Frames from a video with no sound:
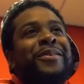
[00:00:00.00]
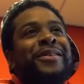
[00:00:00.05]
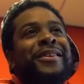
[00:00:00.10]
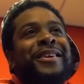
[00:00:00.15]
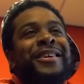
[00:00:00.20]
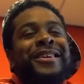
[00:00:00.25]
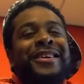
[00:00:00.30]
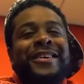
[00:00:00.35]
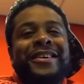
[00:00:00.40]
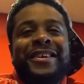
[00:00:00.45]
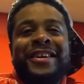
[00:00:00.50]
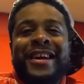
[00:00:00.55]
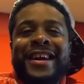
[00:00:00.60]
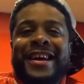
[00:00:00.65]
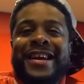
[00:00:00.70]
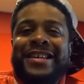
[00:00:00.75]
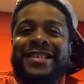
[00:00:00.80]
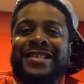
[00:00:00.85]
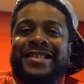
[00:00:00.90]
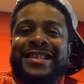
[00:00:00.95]
of the young
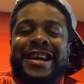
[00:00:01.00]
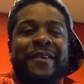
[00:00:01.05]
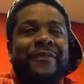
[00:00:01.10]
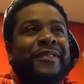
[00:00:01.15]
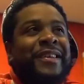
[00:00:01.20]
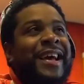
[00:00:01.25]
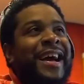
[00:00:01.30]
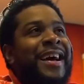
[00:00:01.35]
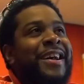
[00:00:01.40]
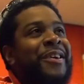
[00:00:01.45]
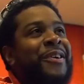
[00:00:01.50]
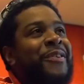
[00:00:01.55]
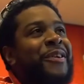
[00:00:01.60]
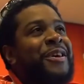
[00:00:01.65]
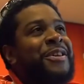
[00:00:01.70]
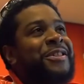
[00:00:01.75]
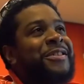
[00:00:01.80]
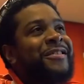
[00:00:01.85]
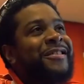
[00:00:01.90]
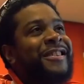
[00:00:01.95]
kings definitely had a
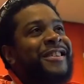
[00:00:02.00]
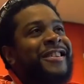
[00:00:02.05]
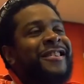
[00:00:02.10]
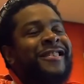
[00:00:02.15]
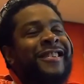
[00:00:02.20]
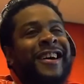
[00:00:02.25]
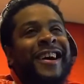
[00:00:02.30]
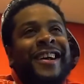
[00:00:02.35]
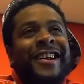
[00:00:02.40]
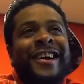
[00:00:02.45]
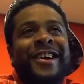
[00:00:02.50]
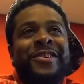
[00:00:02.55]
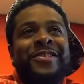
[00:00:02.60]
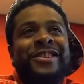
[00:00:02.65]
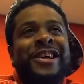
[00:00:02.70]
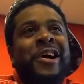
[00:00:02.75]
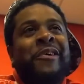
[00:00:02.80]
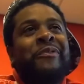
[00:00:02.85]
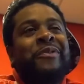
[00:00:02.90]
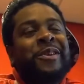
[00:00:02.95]
crush on Ill Nana. You
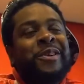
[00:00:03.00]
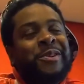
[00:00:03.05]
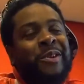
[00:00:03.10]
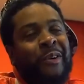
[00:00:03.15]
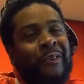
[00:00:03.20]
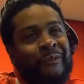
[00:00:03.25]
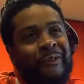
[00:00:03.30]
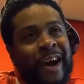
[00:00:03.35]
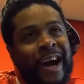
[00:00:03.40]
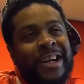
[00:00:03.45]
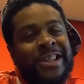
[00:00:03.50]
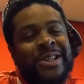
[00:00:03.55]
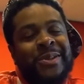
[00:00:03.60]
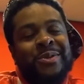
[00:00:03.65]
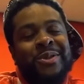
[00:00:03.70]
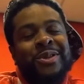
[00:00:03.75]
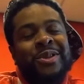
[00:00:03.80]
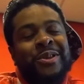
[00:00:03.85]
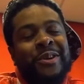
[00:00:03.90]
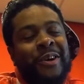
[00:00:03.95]
definitely thought Foxy
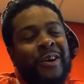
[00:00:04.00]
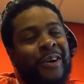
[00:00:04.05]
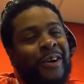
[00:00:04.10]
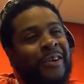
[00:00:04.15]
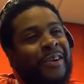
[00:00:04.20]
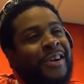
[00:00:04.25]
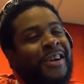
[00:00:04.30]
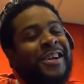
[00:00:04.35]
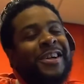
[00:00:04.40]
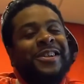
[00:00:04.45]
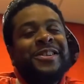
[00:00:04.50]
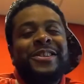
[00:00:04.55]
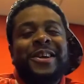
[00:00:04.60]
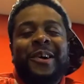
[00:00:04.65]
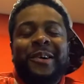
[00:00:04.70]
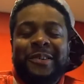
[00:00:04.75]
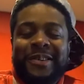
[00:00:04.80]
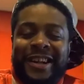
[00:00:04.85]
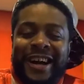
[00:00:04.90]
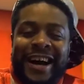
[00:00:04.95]
was your girl.
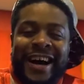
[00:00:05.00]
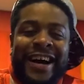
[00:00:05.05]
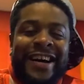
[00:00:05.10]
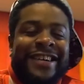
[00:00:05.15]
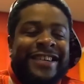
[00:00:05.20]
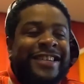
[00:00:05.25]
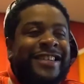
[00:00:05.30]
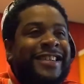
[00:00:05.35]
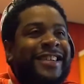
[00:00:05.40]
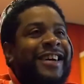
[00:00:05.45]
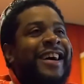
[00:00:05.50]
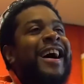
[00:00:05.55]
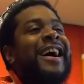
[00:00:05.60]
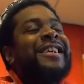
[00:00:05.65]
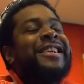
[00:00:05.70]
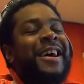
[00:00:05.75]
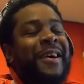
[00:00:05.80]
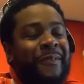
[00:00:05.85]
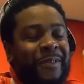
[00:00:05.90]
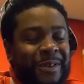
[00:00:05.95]
Don't lie, I
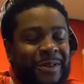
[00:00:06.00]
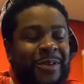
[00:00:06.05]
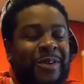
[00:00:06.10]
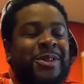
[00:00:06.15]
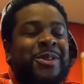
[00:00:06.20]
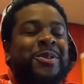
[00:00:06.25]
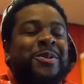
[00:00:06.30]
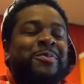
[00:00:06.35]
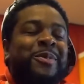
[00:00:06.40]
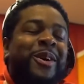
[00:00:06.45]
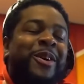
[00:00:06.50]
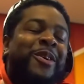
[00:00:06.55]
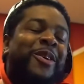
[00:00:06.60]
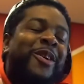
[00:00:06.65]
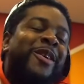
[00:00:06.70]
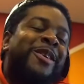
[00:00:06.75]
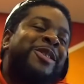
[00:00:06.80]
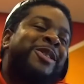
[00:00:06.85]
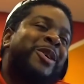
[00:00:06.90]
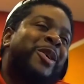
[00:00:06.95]
definitely thought she was my
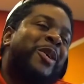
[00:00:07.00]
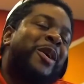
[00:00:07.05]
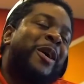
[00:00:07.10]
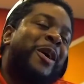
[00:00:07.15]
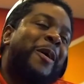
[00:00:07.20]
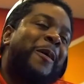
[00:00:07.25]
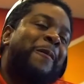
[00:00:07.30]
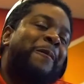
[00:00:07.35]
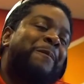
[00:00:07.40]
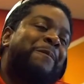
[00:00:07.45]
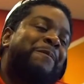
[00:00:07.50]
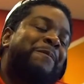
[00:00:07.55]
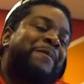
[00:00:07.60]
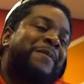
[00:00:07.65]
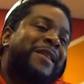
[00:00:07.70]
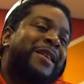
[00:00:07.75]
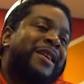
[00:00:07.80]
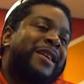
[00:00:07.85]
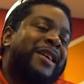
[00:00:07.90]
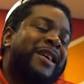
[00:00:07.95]
girl. So
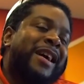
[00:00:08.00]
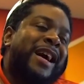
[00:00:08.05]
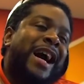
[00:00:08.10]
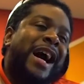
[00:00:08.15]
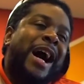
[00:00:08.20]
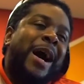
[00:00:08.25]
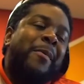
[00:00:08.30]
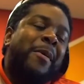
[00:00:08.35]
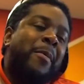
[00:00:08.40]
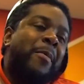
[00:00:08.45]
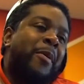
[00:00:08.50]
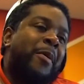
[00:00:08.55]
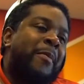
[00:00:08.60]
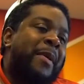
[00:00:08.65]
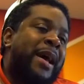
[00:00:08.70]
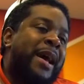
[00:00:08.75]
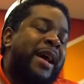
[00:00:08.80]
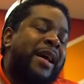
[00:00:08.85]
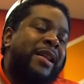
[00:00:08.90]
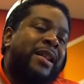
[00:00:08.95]
I remember,
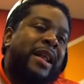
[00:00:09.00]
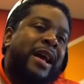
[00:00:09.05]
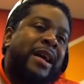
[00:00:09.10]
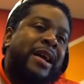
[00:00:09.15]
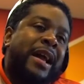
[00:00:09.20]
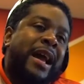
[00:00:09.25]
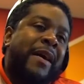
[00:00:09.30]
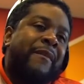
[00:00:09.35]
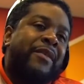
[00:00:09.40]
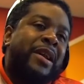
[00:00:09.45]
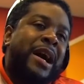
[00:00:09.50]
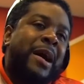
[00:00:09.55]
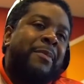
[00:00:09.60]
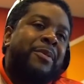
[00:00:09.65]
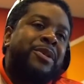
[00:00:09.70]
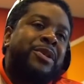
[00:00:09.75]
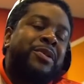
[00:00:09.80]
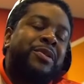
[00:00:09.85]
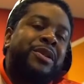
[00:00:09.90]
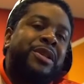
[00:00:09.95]
man, like having an
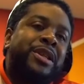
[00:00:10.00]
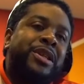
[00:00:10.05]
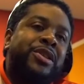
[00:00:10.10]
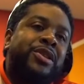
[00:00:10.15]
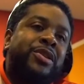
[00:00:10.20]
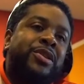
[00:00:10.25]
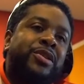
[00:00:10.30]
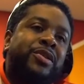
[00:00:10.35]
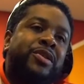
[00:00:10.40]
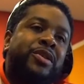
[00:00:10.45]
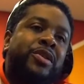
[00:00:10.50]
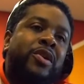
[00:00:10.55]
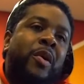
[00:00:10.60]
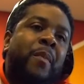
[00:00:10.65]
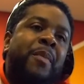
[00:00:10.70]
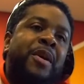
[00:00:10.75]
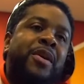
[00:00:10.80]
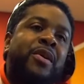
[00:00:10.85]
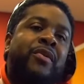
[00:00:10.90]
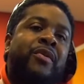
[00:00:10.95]
opportunity to go
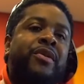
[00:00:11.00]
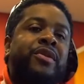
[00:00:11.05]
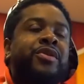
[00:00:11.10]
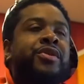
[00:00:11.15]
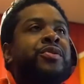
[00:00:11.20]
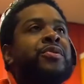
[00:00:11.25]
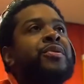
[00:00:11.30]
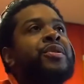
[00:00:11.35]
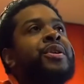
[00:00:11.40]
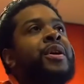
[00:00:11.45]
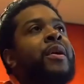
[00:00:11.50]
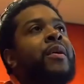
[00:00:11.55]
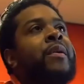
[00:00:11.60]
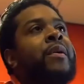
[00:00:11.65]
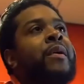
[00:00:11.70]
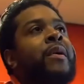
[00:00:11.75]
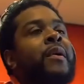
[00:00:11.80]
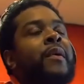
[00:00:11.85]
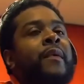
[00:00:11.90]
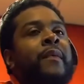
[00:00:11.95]
meet her in the studio,
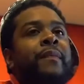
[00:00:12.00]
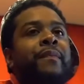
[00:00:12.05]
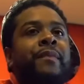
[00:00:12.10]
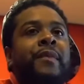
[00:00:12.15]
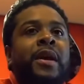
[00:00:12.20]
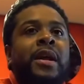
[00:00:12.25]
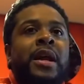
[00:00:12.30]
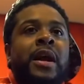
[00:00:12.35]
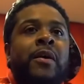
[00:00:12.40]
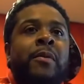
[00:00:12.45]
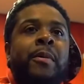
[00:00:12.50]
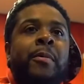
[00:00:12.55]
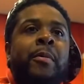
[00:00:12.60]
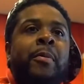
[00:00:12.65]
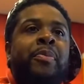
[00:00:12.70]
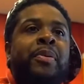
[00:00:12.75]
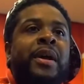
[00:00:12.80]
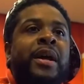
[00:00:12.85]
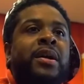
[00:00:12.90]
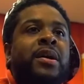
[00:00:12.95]
and I remember
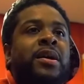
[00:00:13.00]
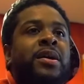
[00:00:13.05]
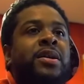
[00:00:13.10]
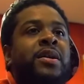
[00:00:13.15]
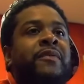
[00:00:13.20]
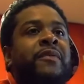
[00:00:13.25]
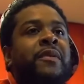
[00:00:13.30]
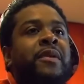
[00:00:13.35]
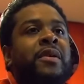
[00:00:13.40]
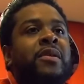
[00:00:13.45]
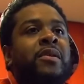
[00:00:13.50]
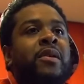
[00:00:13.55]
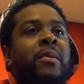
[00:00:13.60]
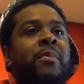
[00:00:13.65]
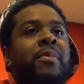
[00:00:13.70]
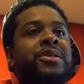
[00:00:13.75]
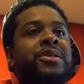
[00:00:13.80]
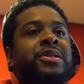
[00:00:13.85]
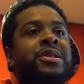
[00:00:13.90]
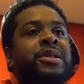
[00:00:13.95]
playing her a
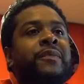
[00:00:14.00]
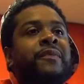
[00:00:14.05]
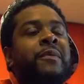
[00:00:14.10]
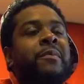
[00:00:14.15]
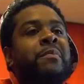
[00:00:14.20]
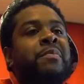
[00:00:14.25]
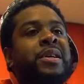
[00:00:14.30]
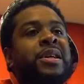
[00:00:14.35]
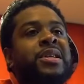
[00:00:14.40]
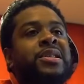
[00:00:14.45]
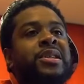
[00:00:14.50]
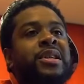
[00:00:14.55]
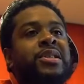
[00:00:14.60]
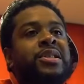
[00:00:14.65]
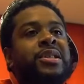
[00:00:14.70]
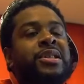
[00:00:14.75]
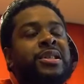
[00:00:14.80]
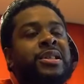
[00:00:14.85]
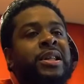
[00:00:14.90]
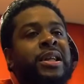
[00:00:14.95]
of different beats, and
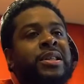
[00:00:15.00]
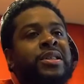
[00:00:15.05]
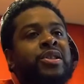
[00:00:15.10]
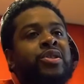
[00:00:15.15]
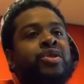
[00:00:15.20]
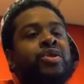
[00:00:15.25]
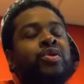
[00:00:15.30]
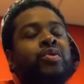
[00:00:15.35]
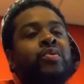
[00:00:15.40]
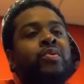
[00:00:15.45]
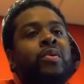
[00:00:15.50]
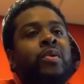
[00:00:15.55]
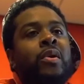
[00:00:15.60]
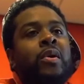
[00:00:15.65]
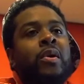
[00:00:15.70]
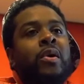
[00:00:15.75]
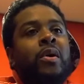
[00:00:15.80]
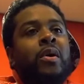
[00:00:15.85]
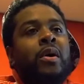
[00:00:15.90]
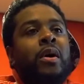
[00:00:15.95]
she selected 2.
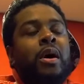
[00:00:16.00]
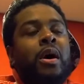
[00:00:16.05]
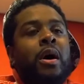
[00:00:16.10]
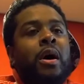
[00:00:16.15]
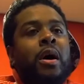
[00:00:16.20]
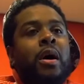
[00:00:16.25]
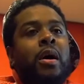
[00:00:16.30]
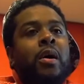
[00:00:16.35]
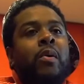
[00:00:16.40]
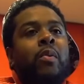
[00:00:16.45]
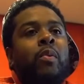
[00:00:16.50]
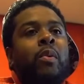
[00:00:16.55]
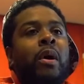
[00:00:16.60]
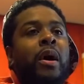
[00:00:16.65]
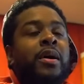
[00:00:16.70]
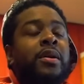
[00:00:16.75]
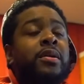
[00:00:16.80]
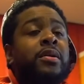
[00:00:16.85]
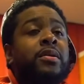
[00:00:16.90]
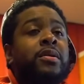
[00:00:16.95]

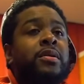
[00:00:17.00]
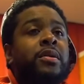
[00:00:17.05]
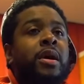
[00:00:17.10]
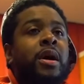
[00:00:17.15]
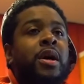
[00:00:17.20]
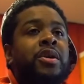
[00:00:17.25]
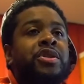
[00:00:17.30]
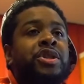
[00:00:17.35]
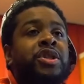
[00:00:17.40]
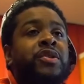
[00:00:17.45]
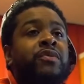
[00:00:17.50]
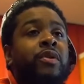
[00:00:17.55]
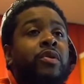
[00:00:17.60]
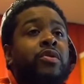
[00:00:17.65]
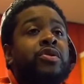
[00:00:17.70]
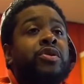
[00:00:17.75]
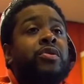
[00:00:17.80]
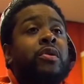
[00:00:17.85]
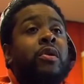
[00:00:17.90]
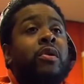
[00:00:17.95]
One, she wrote
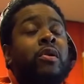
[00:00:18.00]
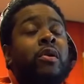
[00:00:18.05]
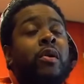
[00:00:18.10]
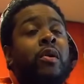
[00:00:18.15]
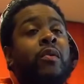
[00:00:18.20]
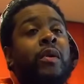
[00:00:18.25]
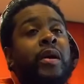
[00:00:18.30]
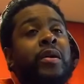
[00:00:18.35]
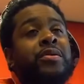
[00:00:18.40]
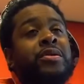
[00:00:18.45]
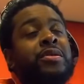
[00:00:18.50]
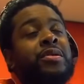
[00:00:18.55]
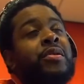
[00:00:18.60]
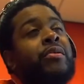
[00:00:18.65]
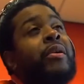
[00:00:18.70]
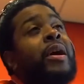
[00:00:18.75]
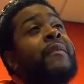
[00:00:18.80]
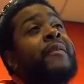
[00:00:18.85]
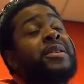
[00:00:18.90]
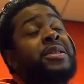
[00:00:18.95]
a song called Cradle to the
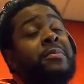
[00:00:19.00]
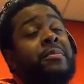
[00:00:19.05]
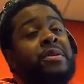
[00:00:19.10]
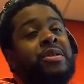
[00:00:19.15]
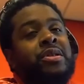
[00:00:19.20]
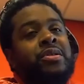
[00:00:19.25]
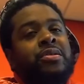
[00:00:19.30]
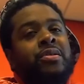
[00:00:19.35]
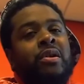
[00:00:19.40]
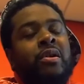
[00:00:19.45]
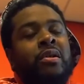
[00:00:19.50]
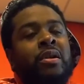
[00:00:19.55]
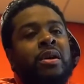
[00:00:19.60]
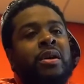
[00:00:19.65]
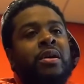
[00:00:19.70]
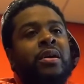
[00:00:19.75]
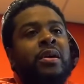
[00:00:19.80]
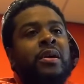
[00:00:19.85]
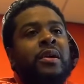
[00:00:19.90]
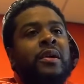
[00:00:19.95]
Grave, as I mentioned
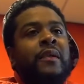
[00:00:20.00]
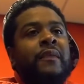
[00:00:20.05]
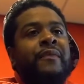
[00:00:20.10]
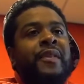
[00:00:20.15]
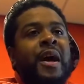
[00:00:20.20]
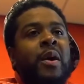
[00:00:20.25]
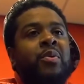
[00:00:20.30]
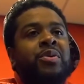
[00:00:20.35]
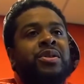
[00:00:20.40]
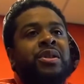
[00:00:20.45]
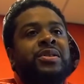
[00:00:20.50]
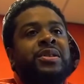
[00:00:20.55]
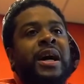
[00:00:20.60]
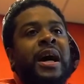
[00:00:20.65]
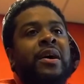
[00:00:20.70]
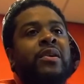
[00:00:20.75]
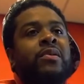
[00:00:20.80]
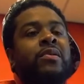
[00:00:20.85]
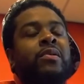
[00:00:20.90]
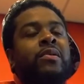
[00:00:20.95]
earlier. That was the
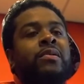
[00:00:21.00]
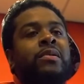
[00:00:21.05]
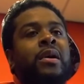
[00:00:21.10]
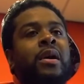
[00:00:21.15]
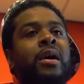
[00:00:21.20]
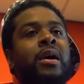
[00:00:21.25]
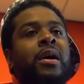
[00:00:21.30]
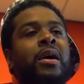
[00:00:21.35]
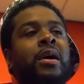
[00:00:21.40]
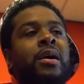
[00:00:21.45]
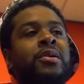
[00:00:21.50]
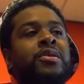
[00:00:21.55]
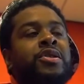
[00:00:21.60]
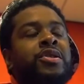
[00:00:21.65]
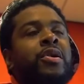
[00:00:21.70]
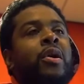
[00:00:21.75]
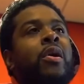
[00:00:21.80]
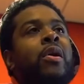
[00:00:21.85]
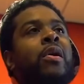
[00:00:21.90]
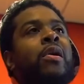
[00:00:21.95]
title
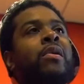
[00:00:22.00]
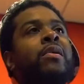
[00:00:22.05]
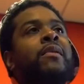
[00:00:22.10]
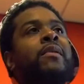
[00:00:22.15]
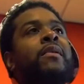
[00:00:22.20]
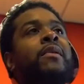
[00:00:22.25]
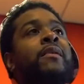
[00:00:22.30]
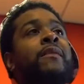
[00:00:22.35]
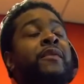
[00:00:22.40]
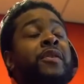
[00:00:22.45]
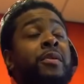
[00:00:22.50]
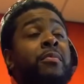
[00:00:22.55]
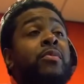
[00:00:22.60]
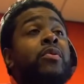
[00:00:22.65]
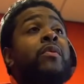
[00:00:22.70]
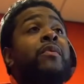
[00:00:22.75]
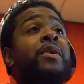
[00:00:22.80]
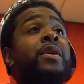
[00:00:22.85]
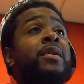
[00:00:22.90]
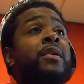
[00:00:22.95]
song for the
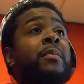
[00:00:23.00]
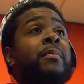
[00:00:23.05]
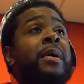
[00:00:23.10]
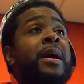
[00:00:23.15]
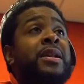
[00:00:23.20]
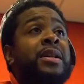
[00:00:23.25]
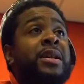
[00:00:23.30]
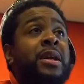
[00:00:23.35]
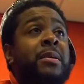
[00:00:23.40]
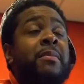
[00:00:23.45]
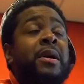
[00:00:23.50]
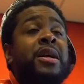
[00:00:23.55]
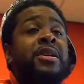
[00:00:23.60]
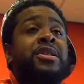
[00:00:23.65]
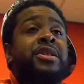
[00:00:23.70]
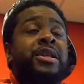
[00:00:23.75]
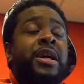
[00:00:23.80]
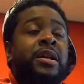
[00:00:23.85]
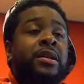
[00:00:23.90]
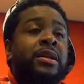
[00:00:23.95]
movie by
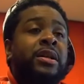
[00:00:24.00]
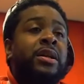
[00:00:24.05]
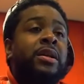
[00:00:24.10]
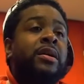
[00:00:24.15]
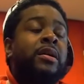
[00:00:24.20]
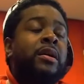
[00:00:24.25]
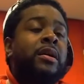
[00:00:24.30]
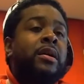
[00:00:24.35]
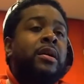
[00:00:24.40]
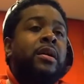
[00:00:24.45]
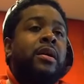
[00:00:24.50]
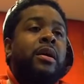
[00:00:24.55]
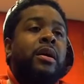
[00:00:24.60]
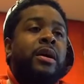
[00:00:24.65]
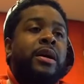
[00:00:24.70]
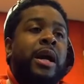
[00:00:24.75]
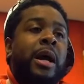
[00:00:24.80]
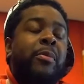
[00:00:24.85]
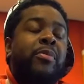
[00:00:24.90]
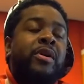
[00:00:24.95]
DMX, Jet Li,
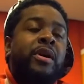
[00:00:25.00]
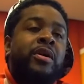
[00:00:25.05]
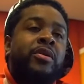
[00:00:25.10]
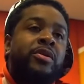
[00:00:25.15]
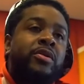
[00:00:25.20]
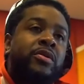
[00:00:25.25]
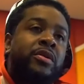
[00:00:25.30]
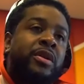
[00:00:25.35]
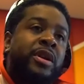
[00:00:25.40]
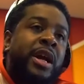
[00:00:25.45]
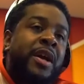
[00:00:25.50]
Gabrielle Union,